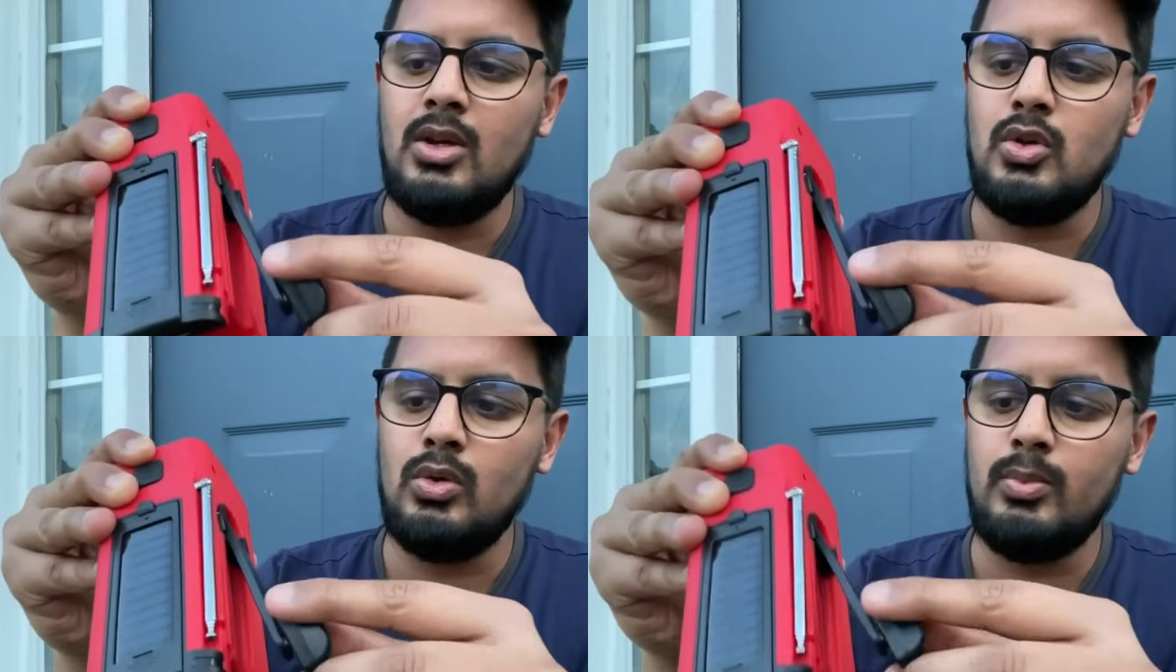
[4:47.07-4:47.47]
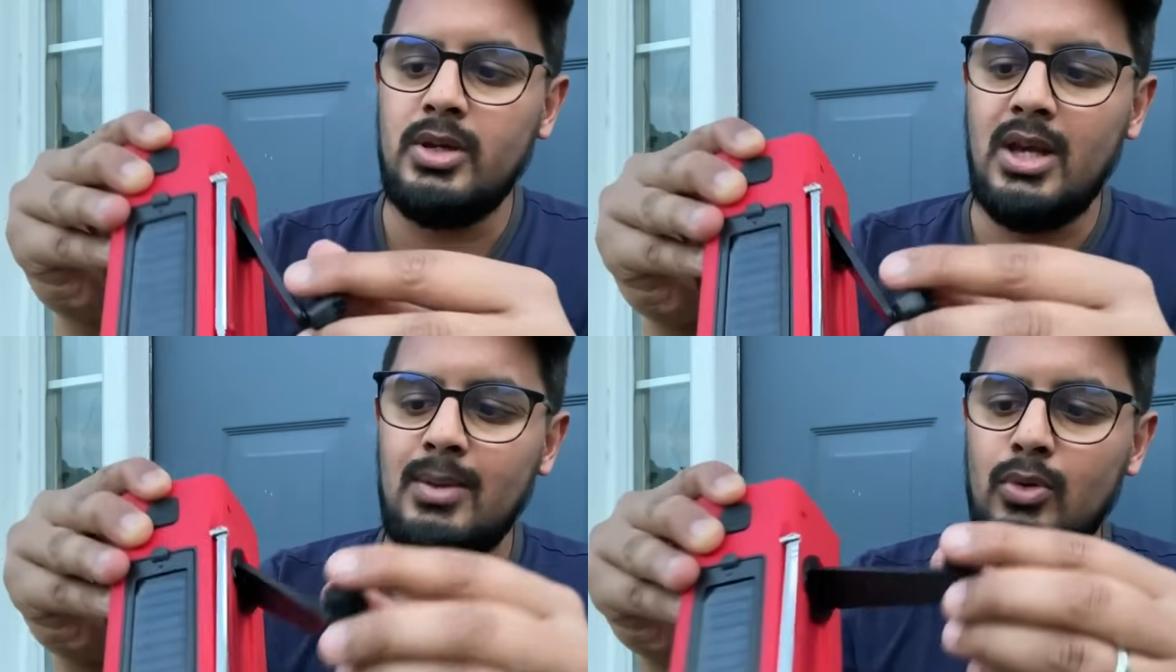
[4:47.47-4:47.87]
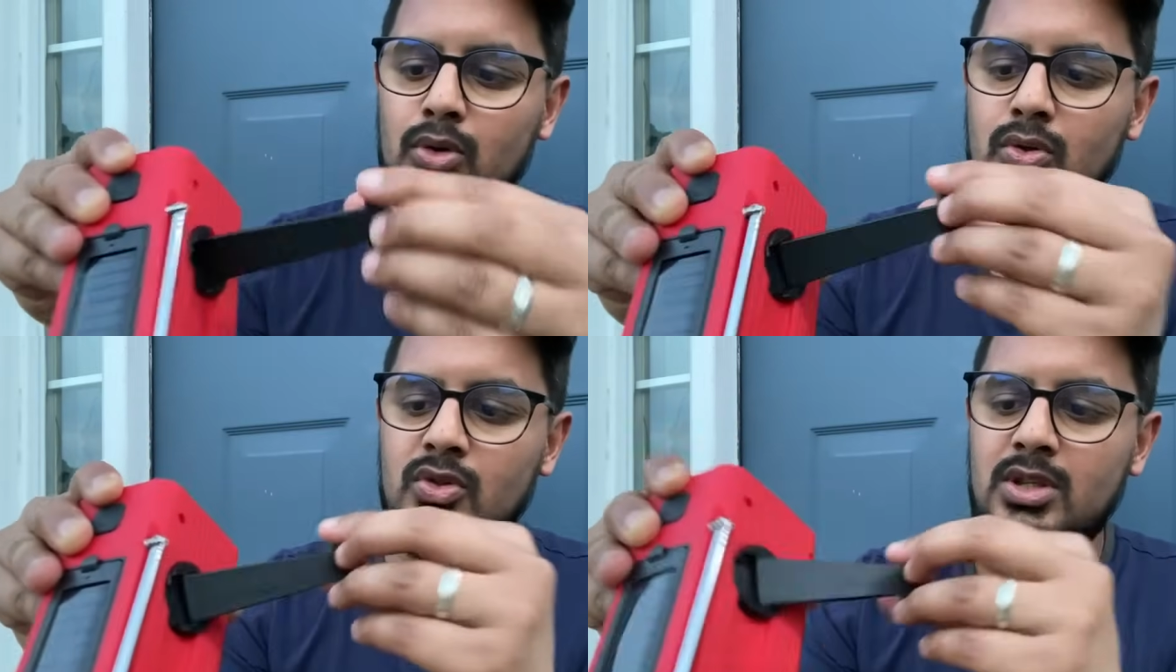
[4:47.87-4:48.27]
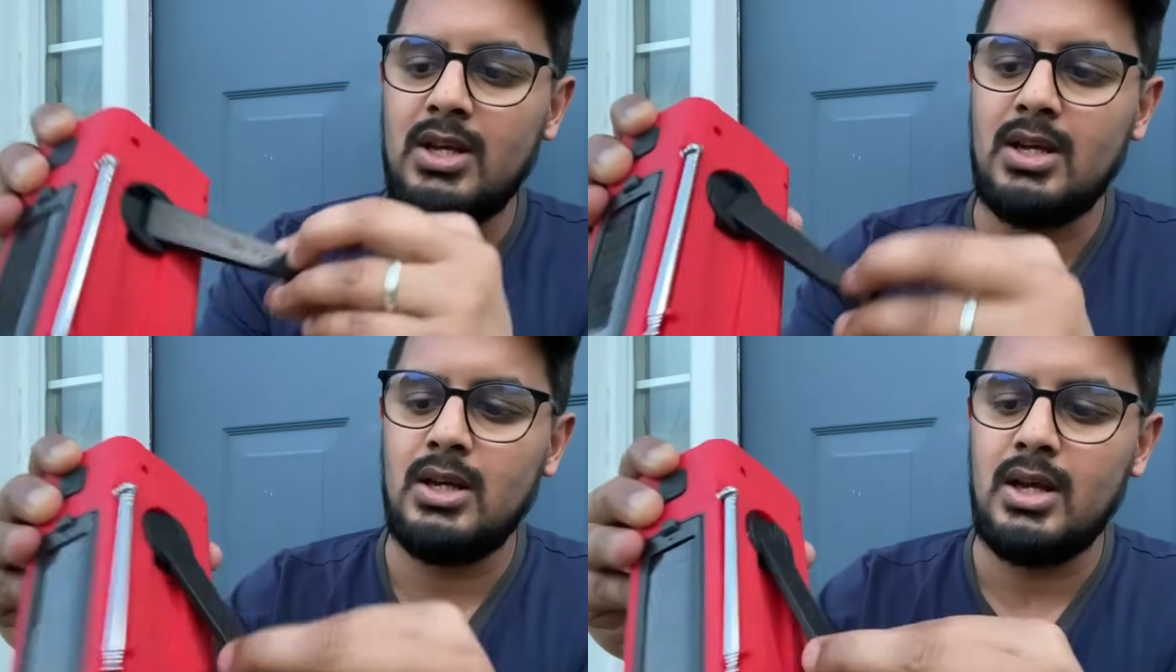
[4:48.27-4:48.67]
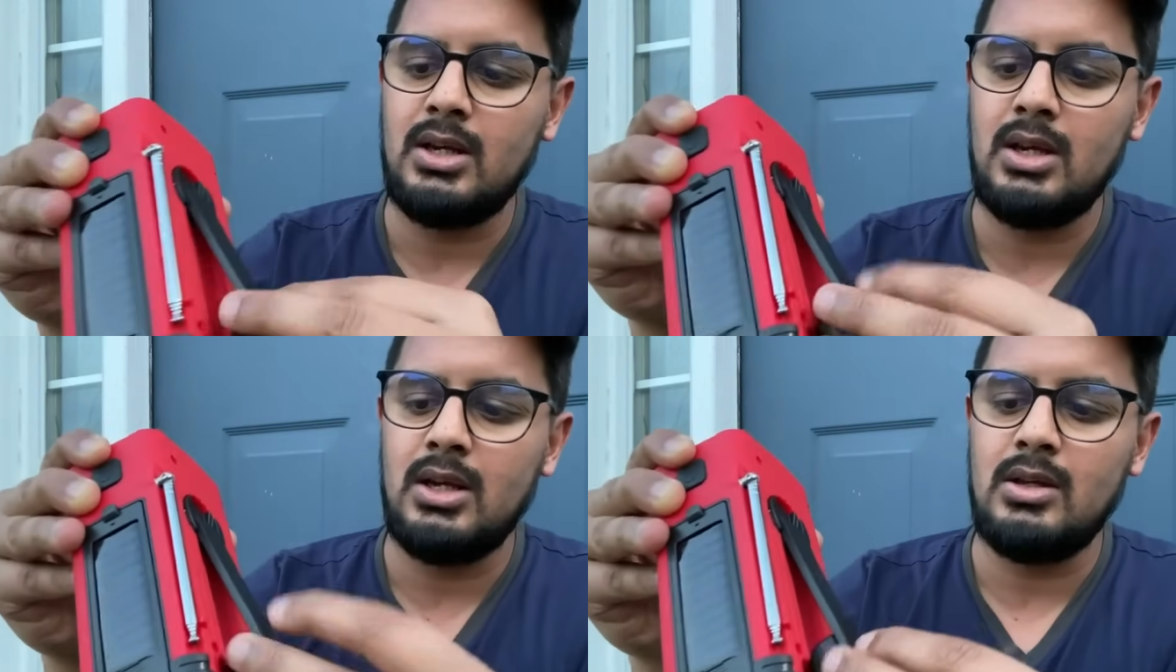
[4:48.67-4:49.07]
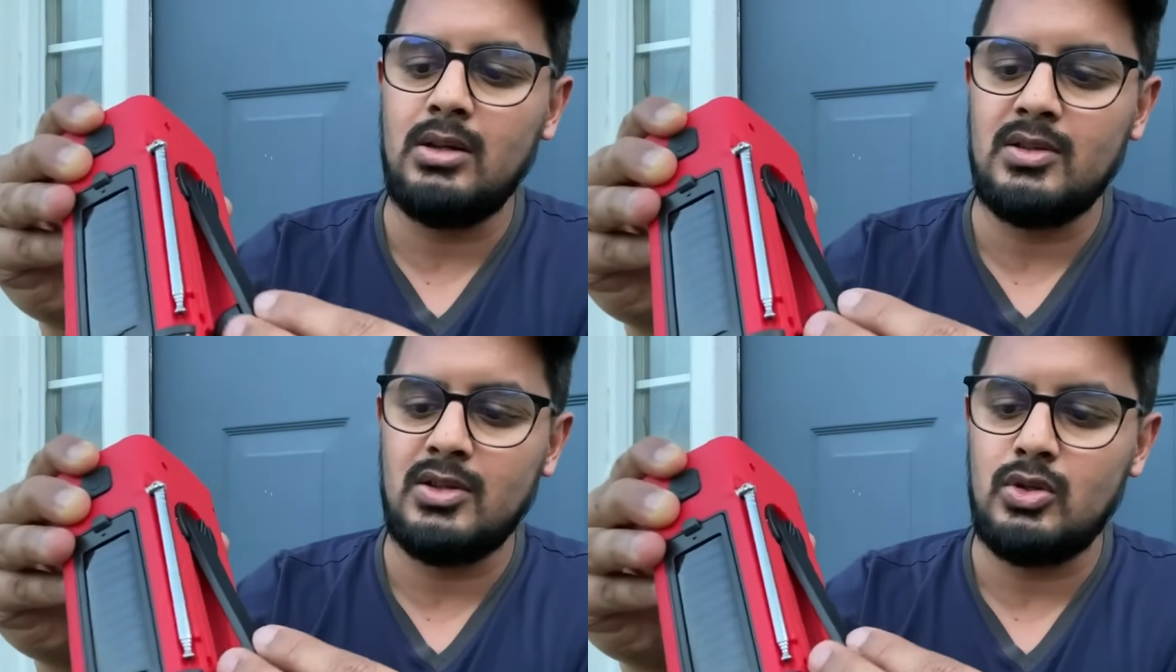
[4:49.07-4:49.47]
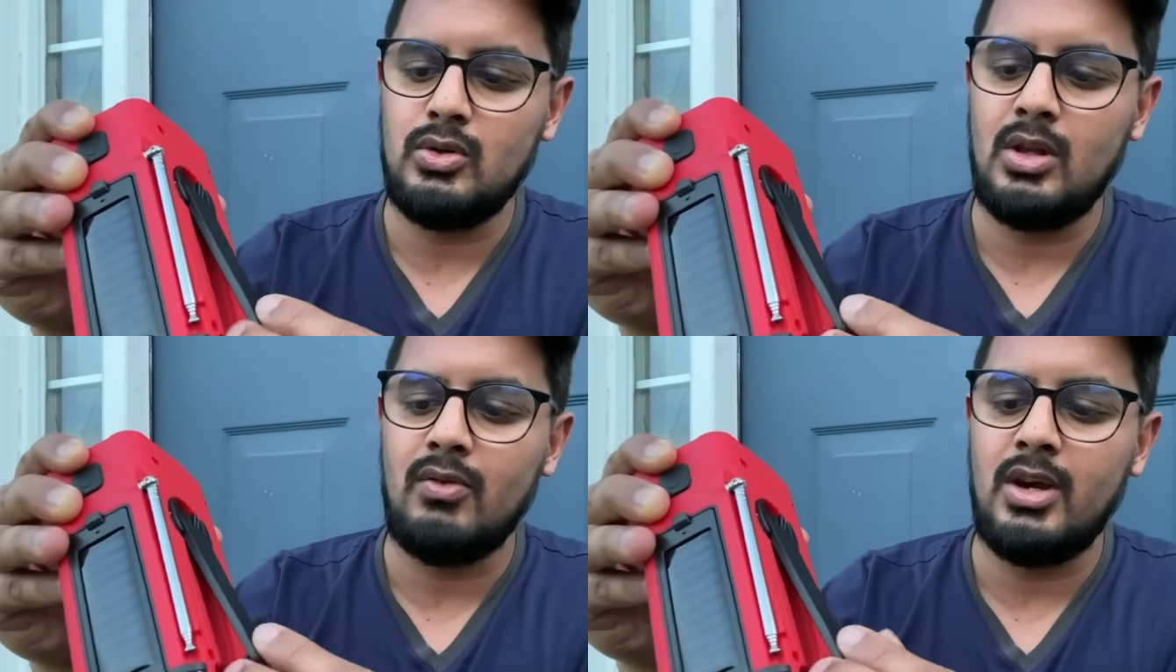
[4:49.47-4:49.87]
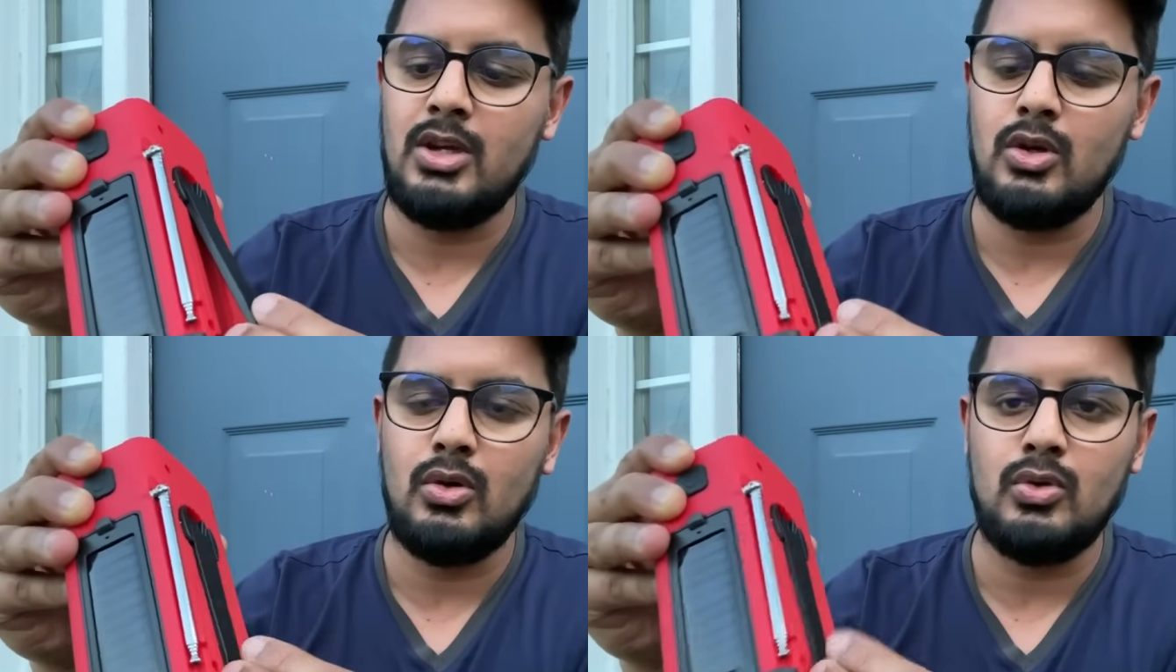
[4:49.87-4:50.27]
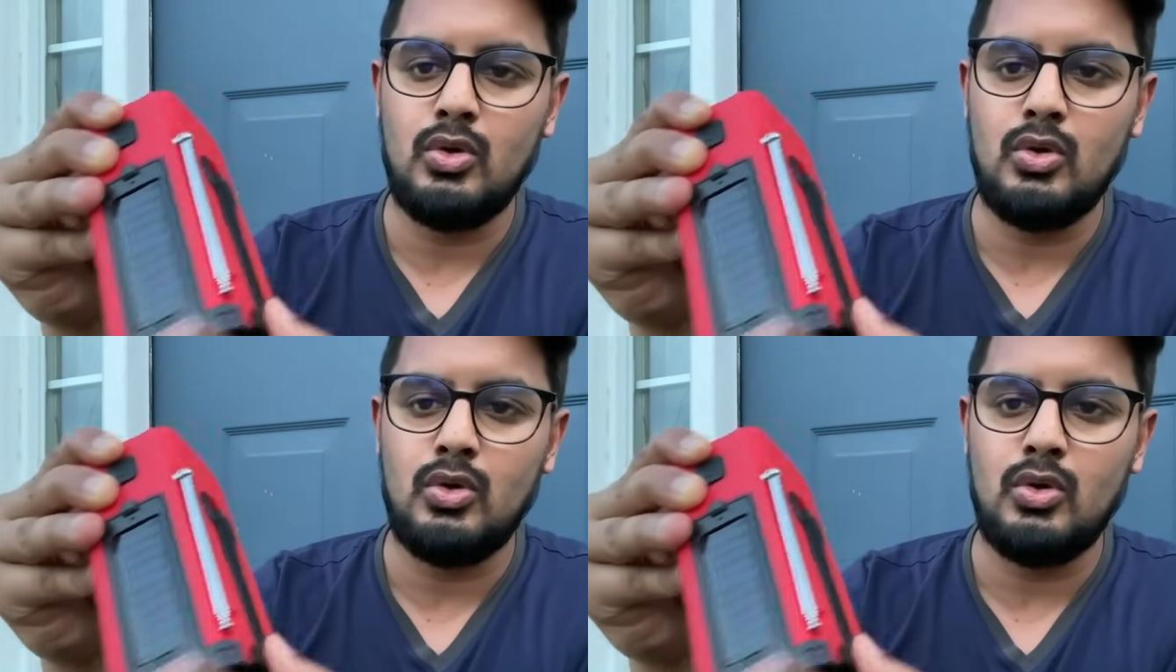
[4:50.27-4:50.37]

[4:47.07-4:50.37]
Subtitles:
you will be able to stay connected, listen to the radio,